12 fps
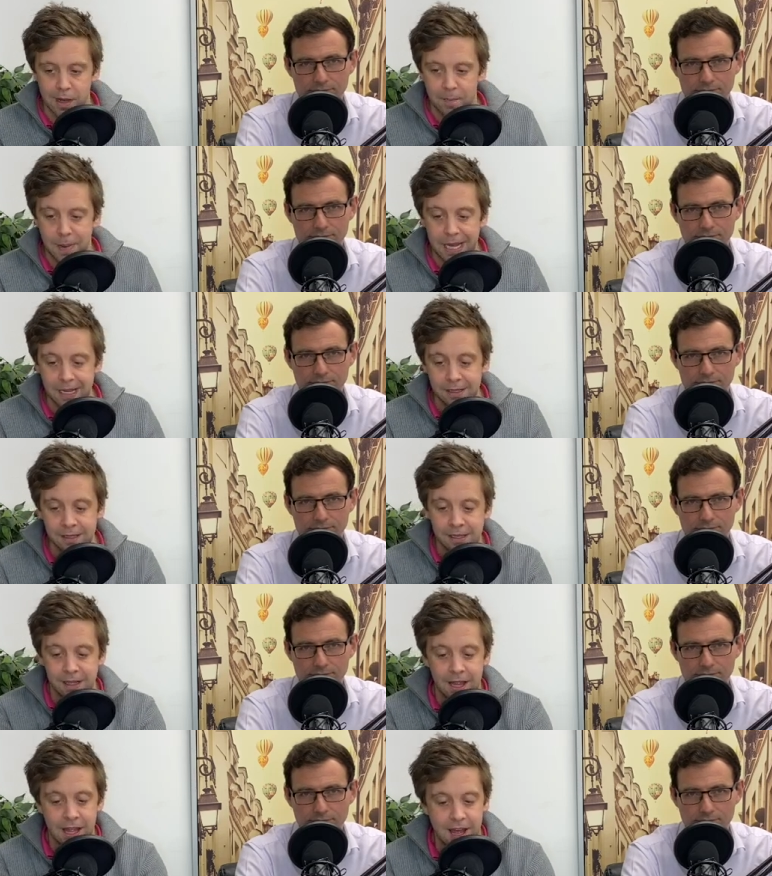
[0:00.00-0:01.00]
Speaker 1: appear
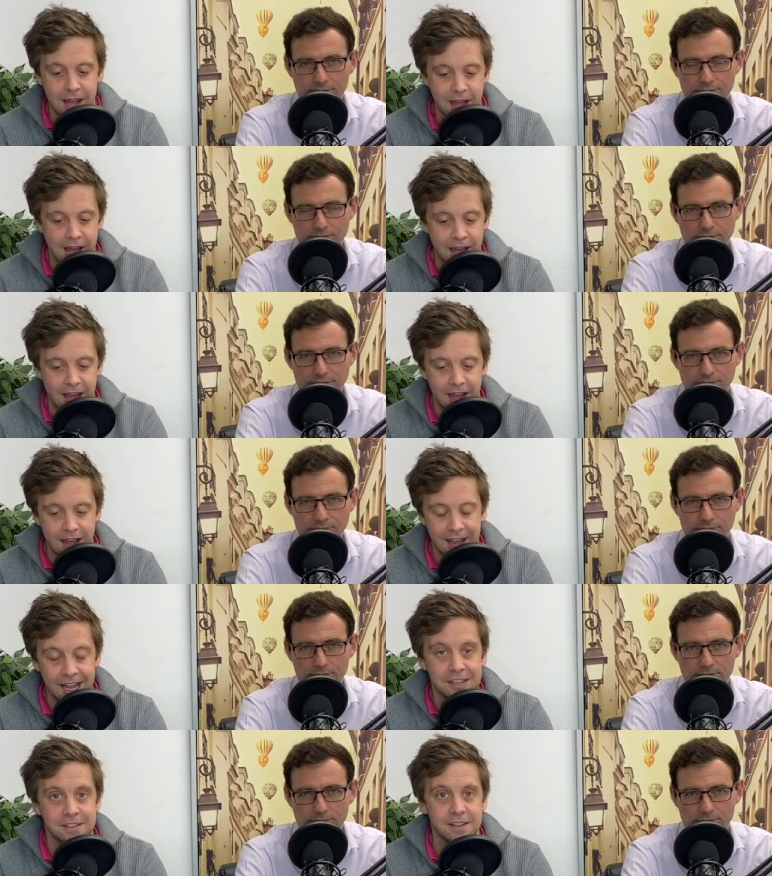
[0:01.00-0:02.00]
uh,
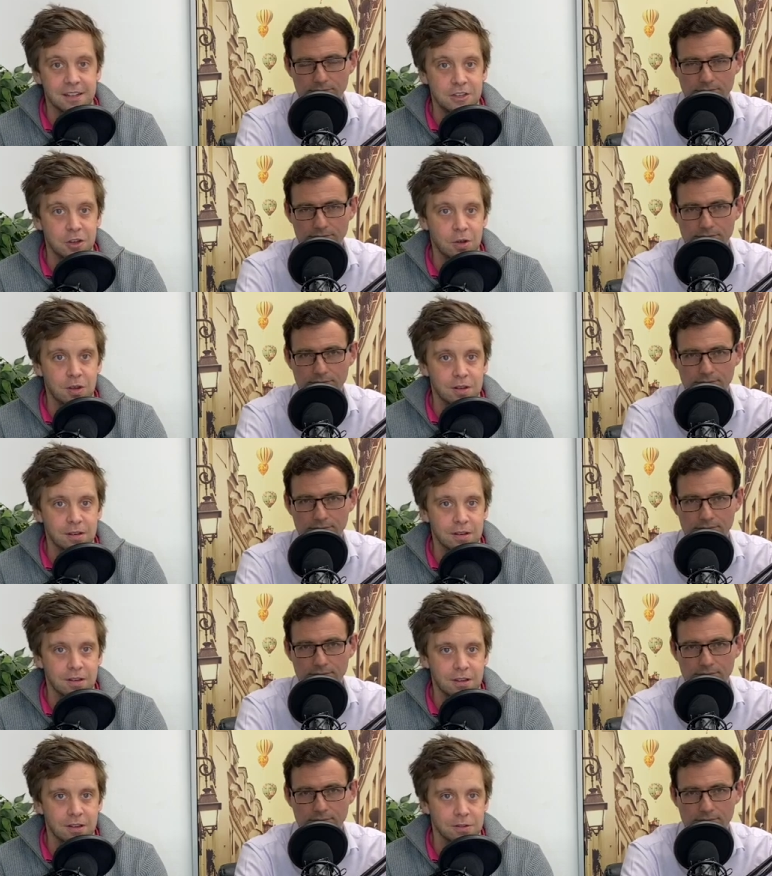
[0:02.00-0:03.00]
and and you can
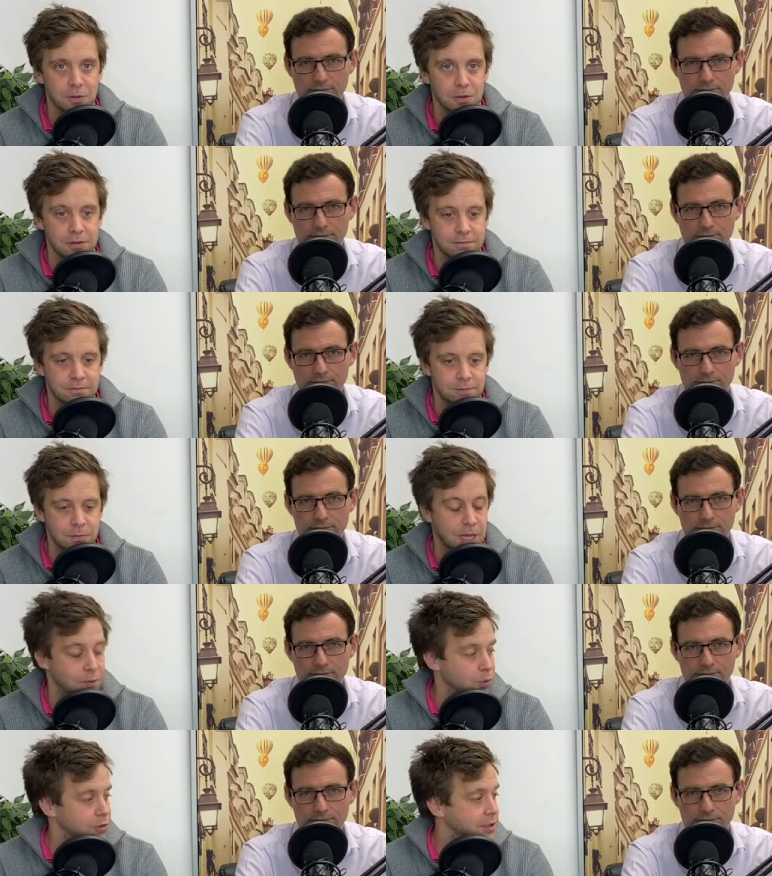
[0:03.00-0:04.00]
and you sort of
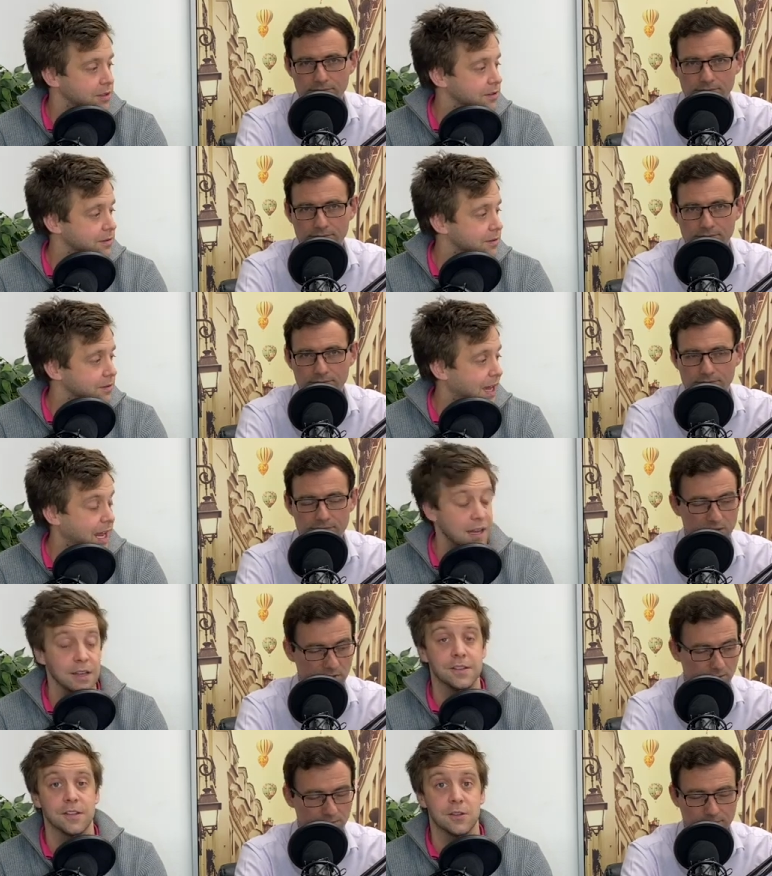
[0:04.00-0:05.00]
yeah watch us and
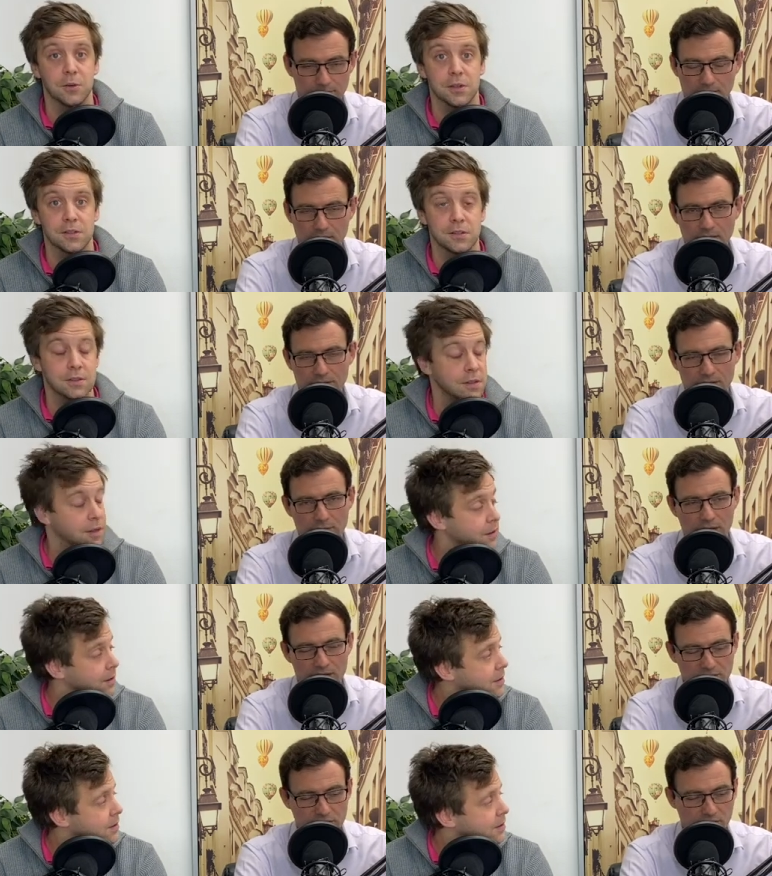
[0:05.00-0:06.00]
listen to us. Some
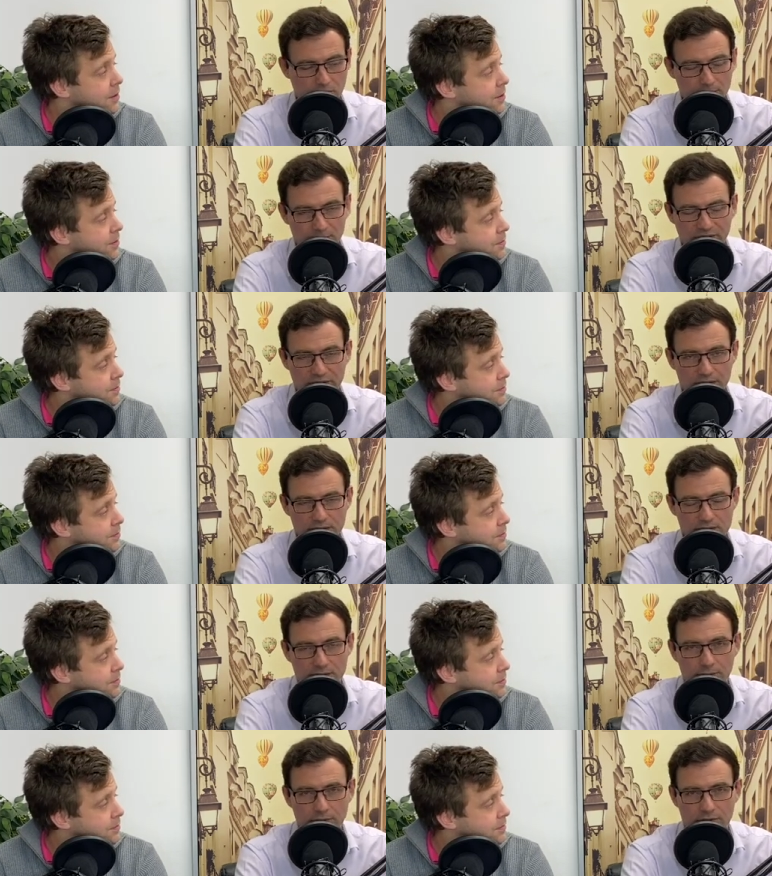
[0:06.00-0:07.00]
nice
Speaker 2: subscriber figures
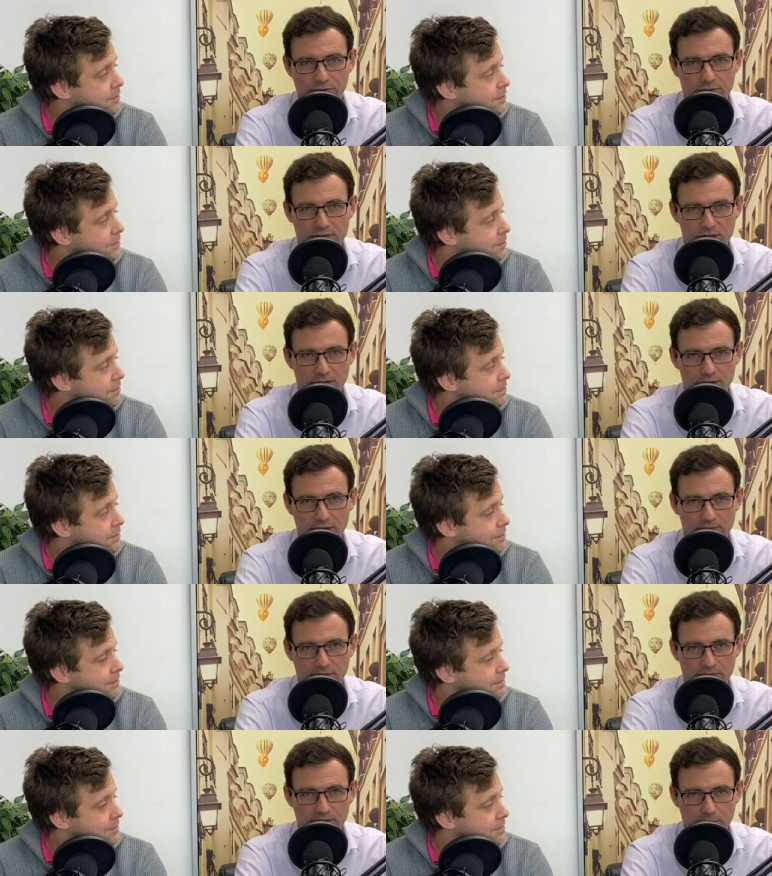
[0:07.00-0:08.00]
coming through, so yeah,
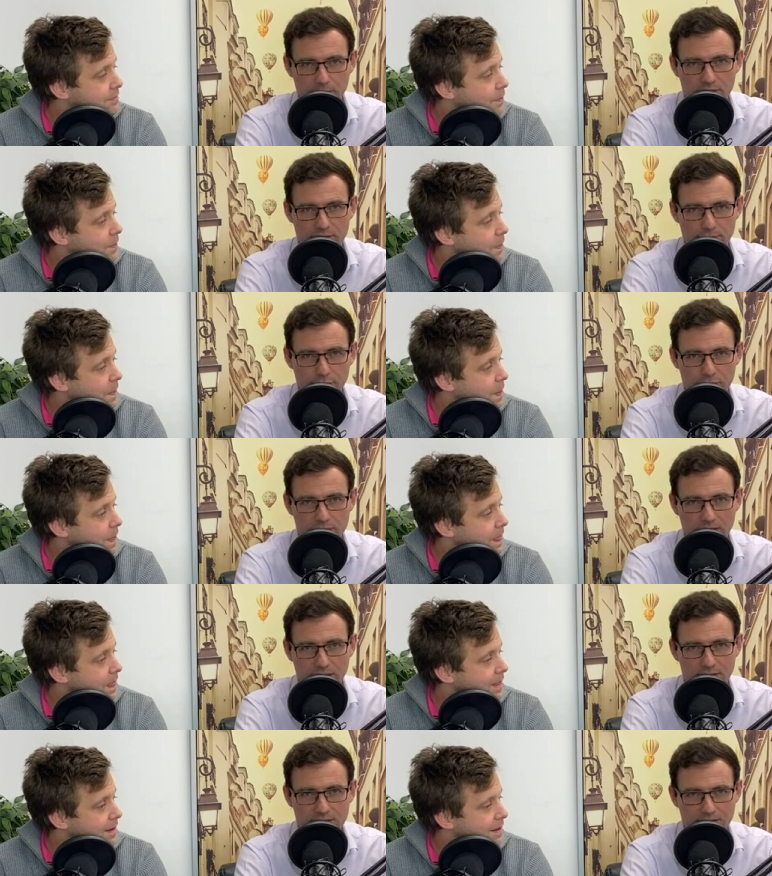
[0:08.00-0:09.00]
very much
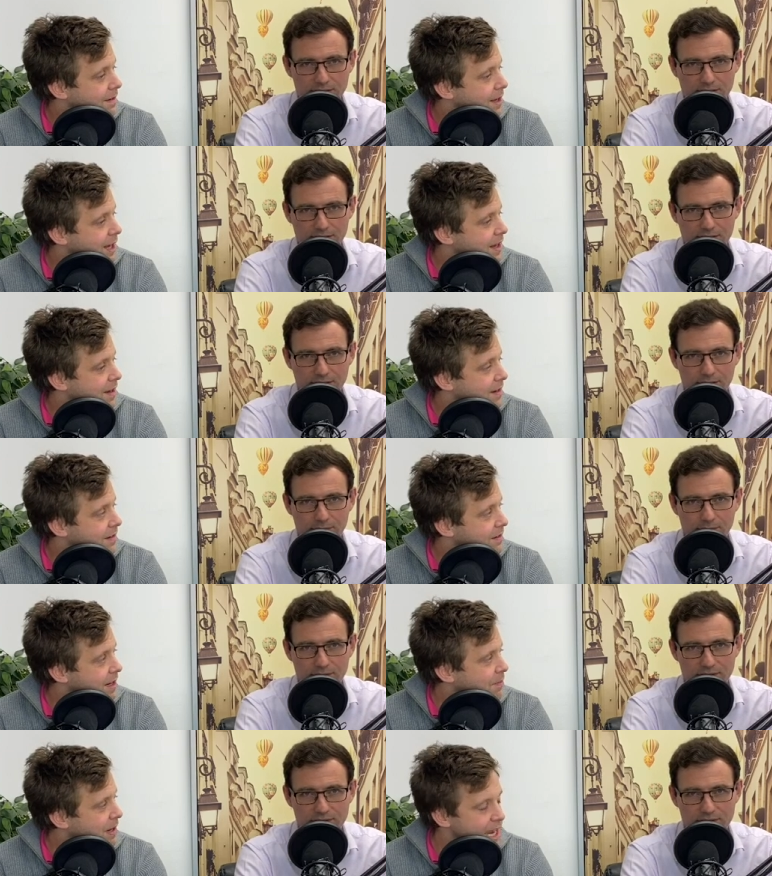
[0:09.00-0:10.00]
appreciate. Um,
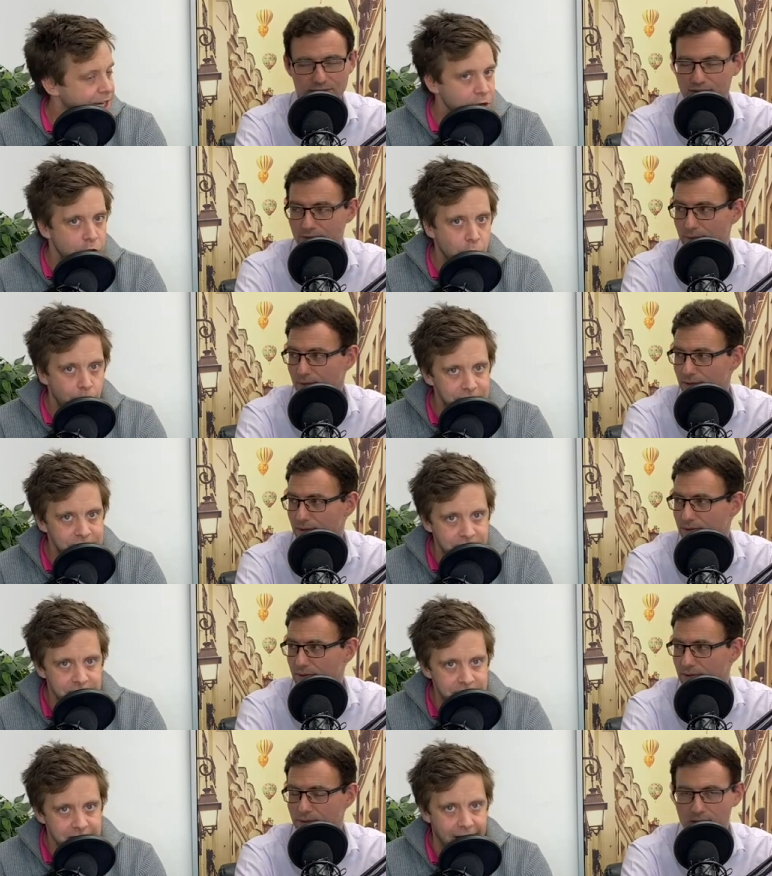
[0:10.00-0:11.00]
Speaker 1: and we're getting good
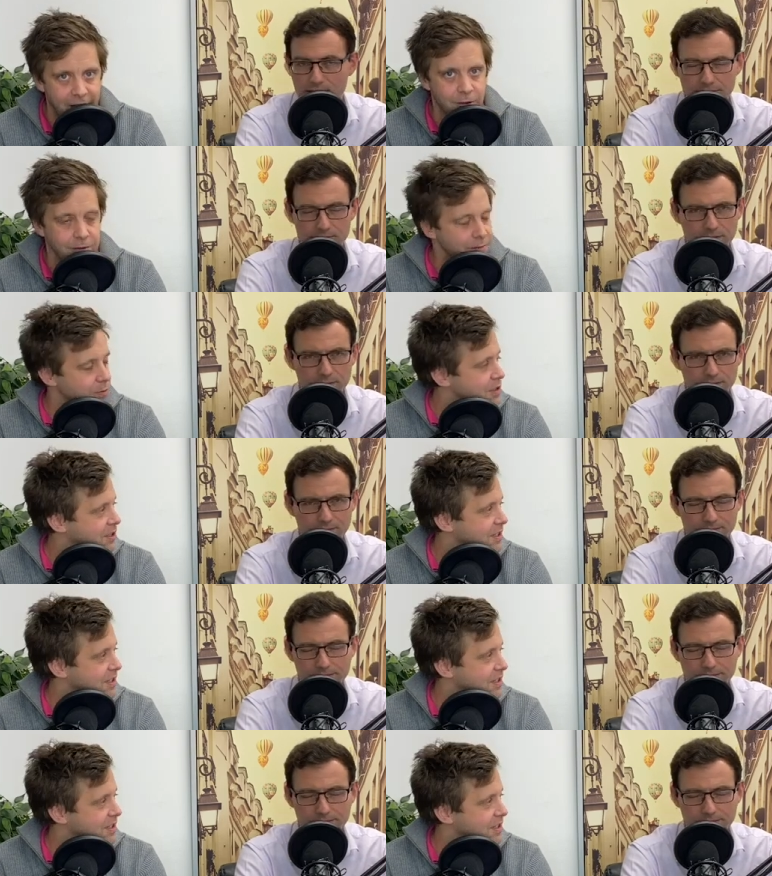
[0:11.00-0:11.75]
questions now, yeah. which is